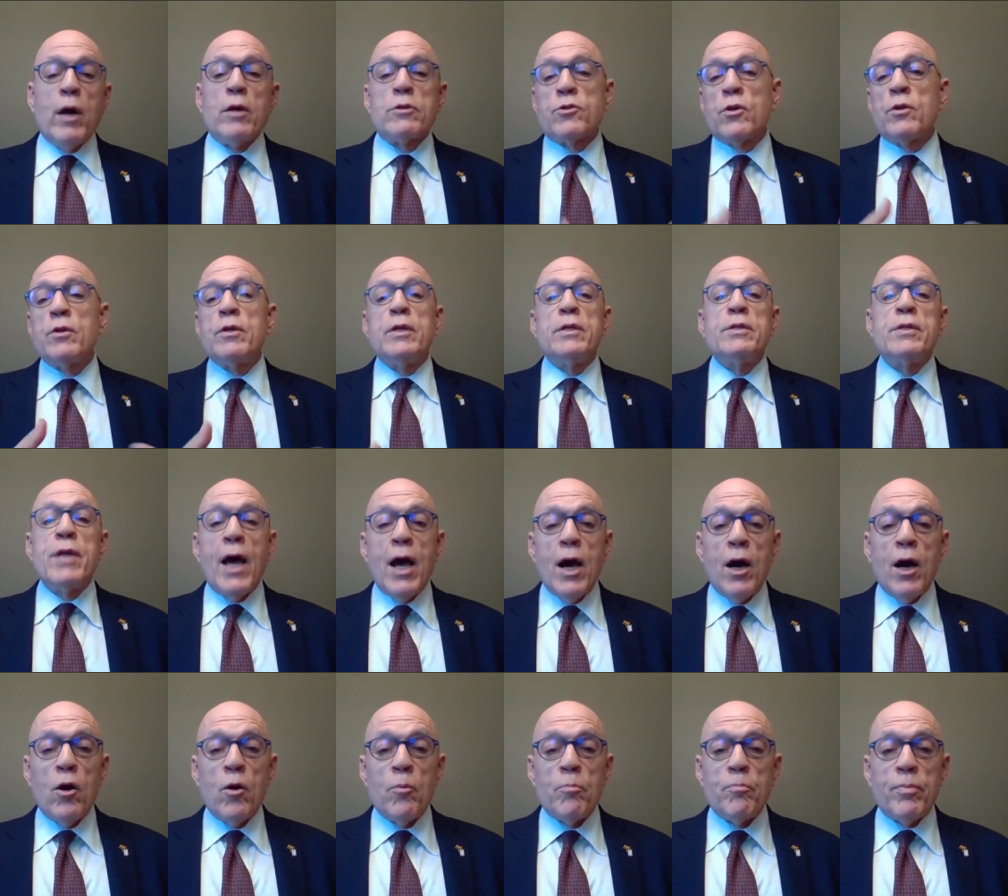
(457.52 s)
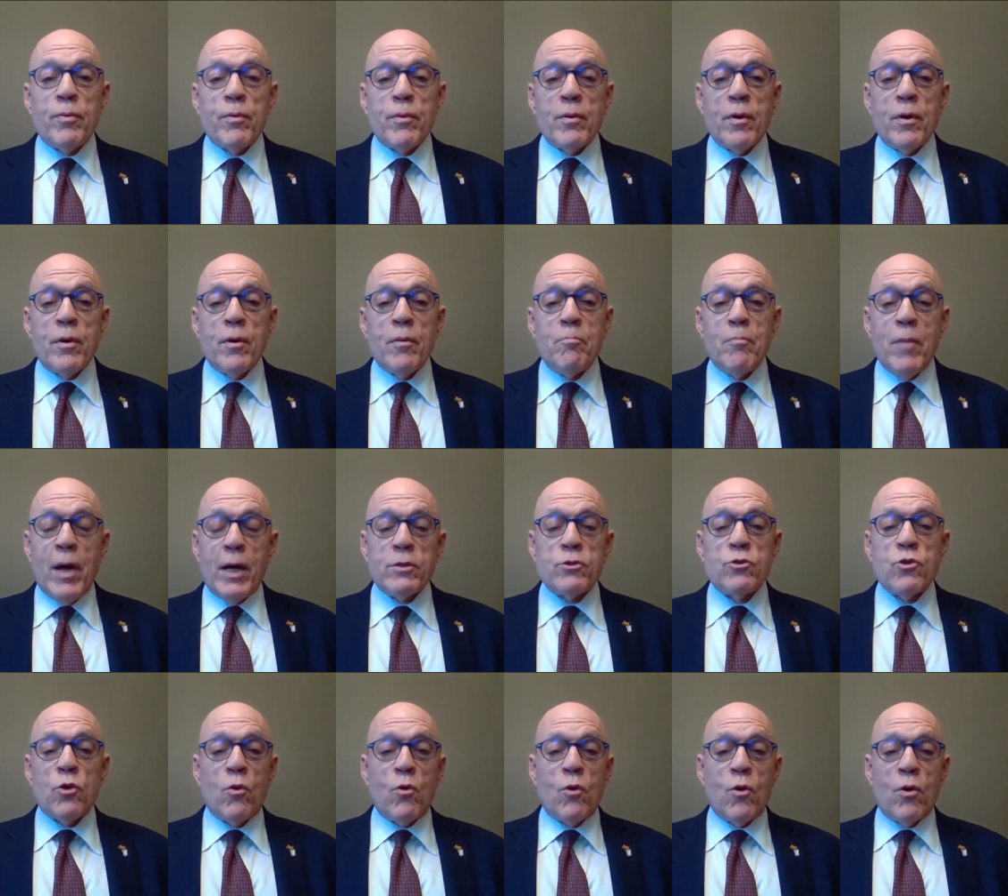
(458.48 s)
we also need to help
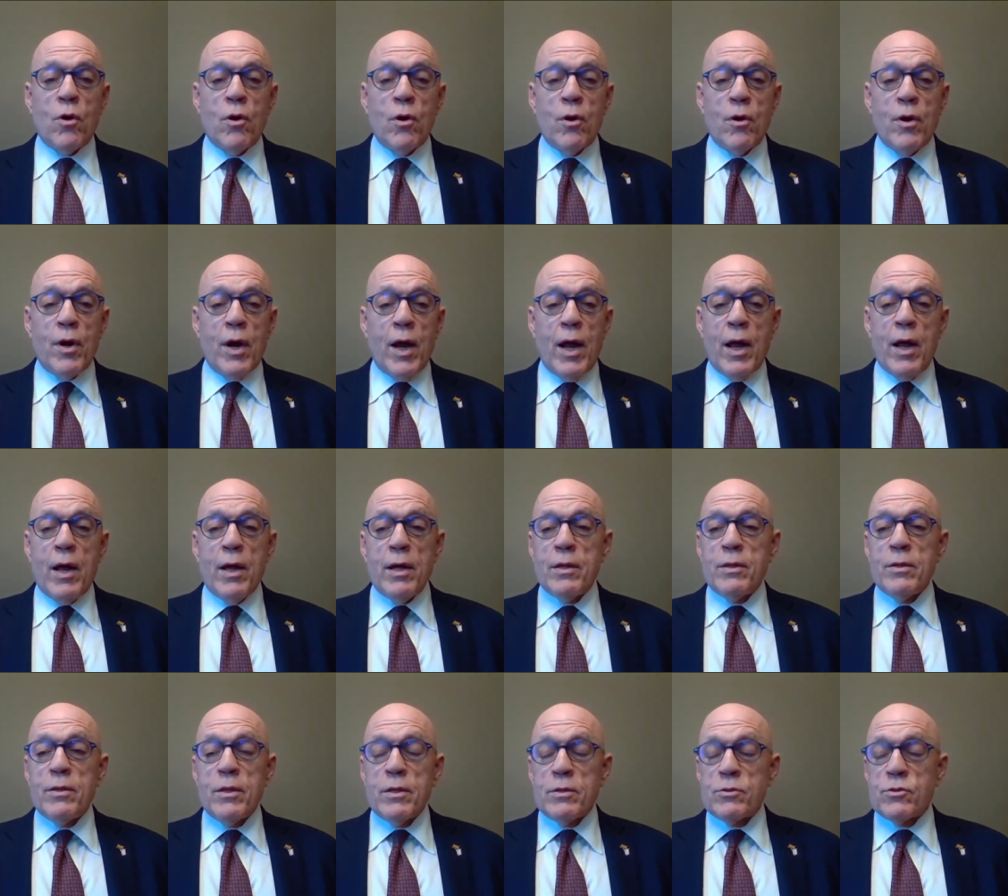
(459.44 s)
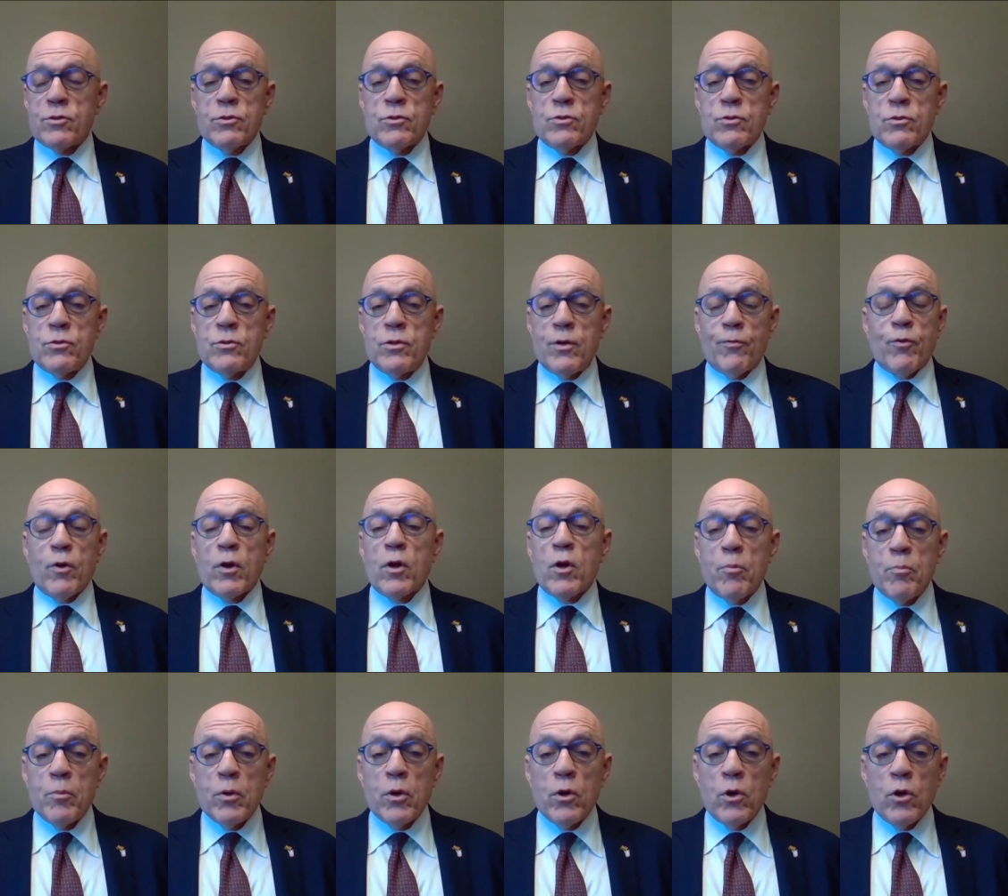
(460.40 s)
mentor, and this is
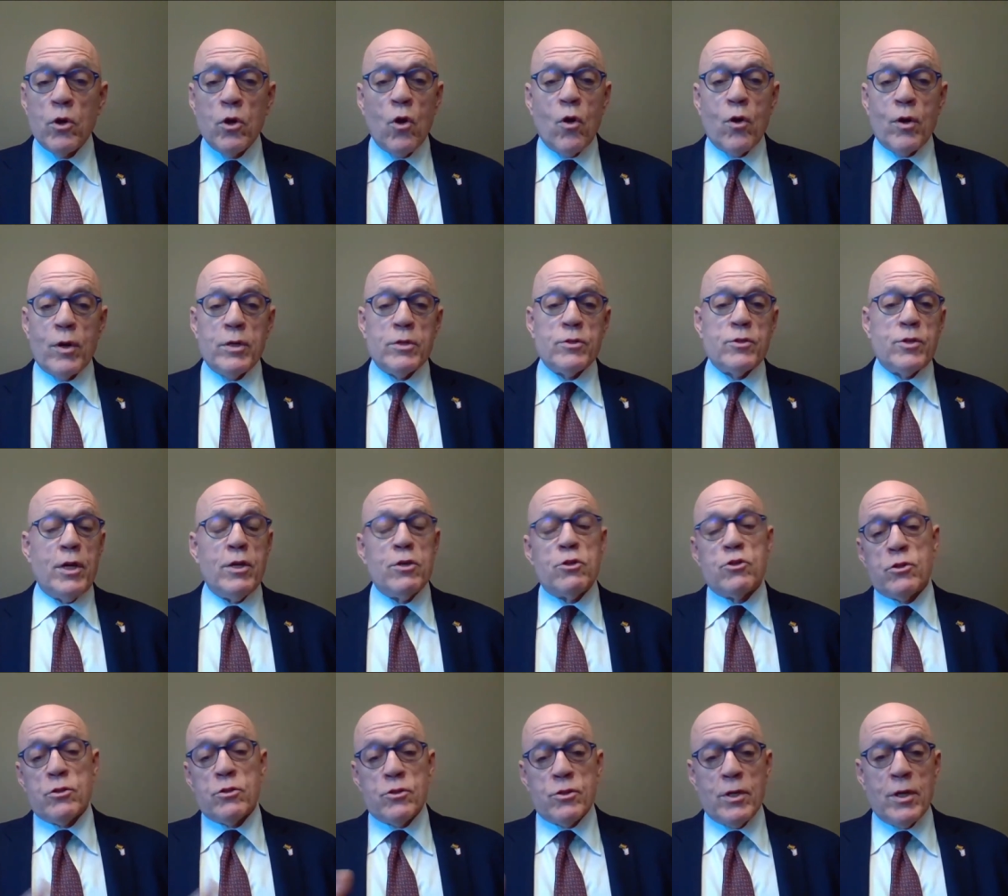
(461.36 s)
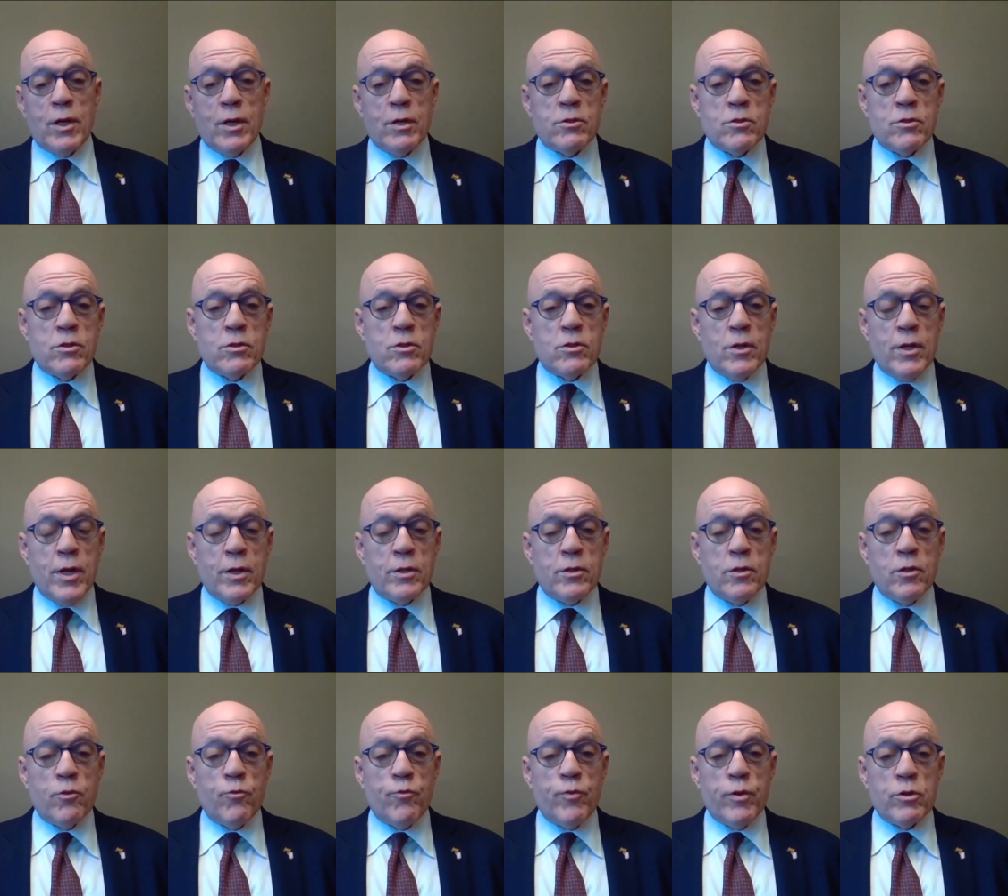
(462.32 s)
different community organizations and us as
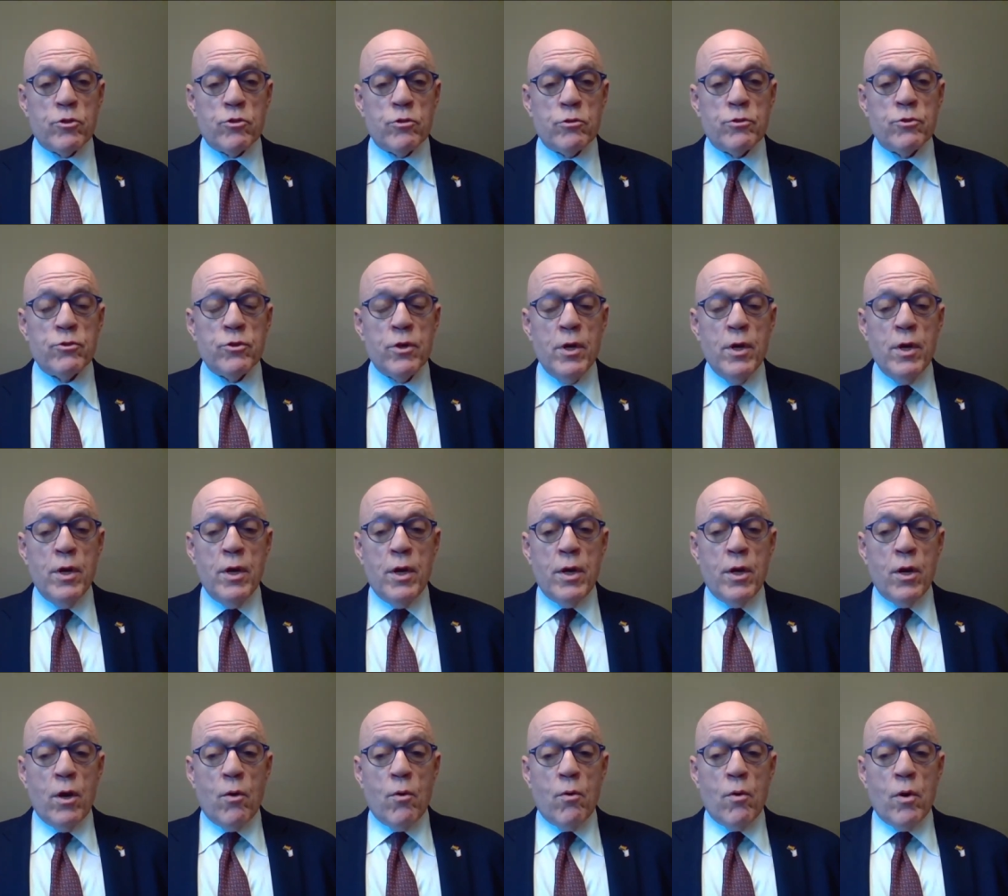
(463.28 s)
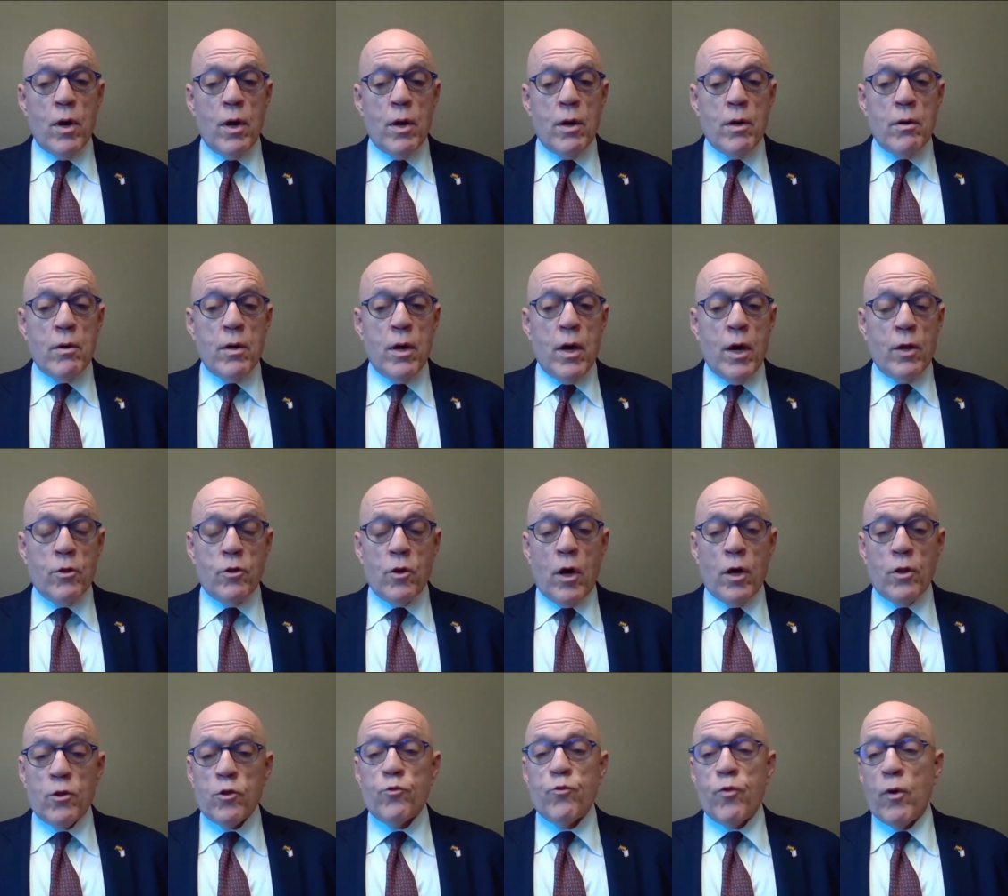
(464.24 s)
elected officials, you know,
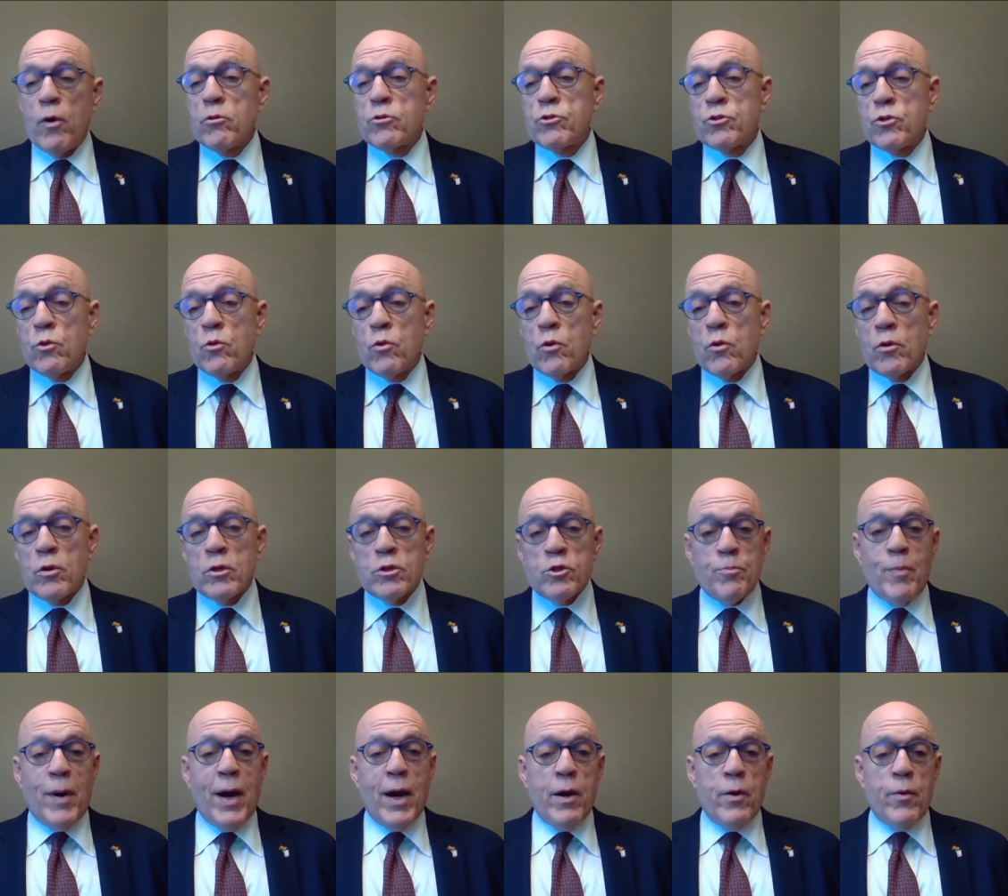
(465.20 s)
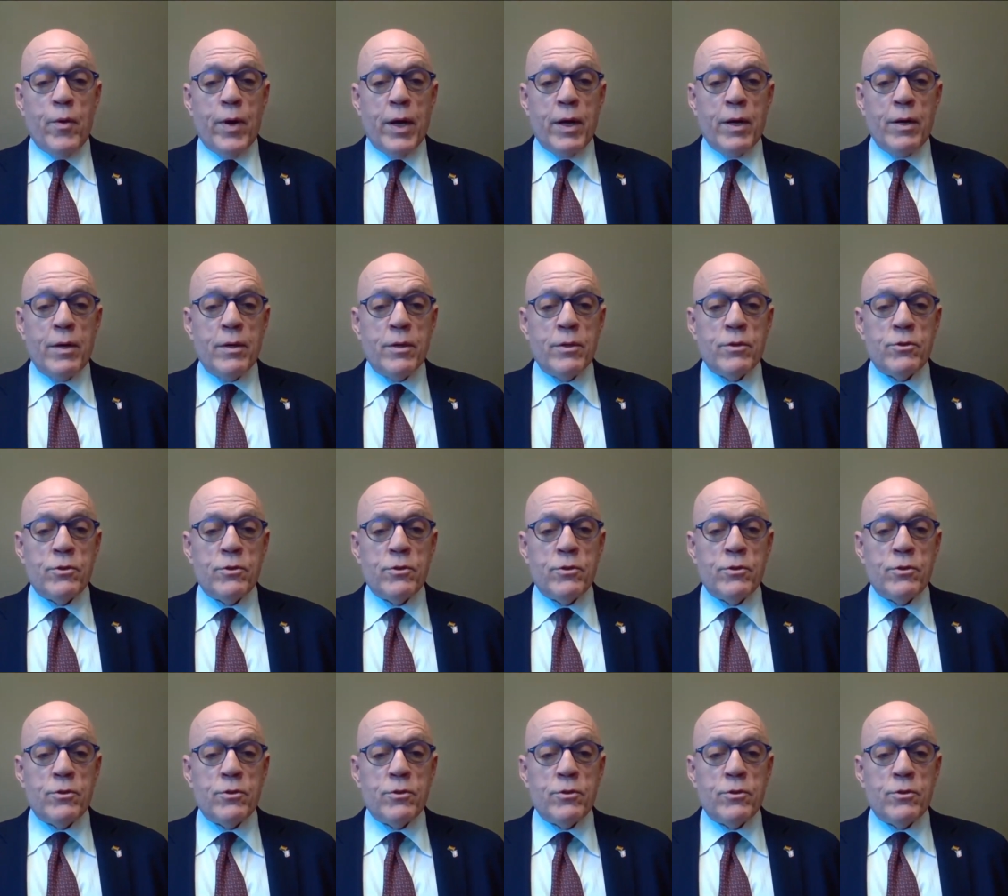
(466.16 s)
other folks who are aspiring